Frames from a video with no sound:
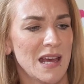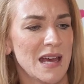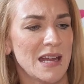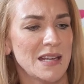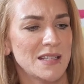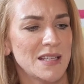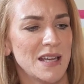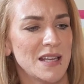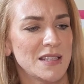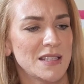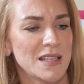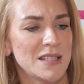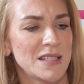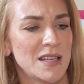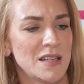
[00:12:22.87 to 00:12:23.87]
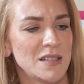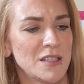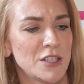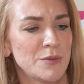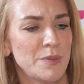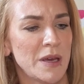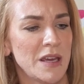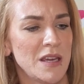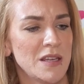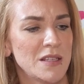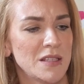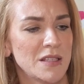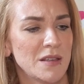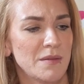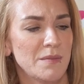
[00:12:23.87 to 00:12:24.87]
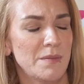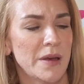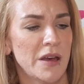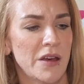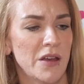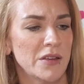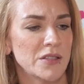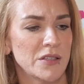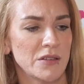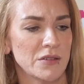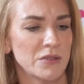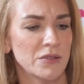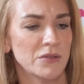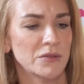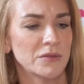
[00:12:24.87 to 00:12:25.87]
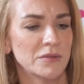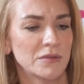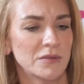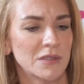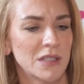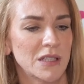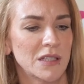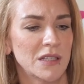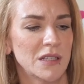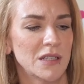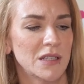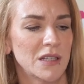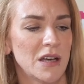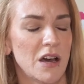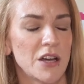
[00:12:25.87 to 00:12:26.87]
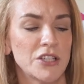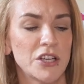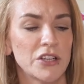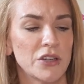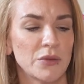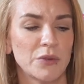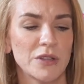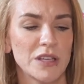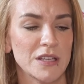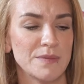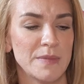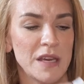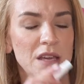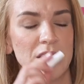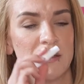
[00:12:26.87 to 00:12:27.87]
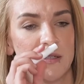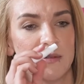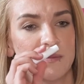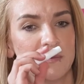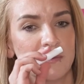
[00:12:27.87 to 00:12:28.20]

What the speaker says: and it says Scent Space Personal. I don't know what this means.